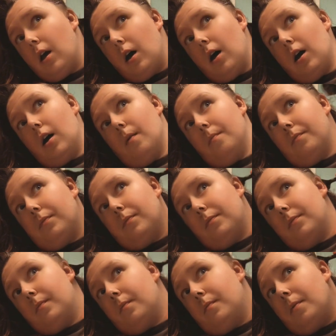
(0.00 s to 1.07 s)

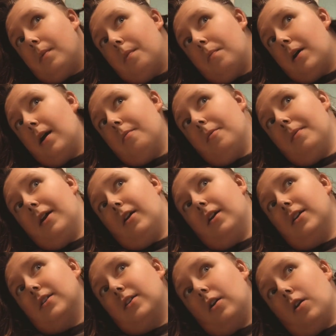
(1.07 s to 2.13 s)
But my problem
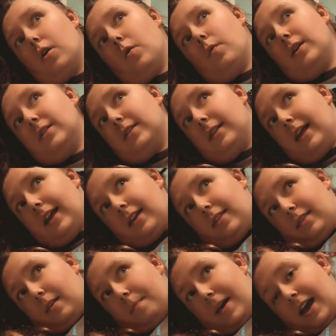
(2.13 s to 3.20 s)
areas are always like
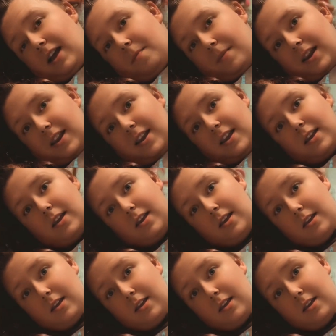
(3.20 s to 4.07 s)
the back of my neck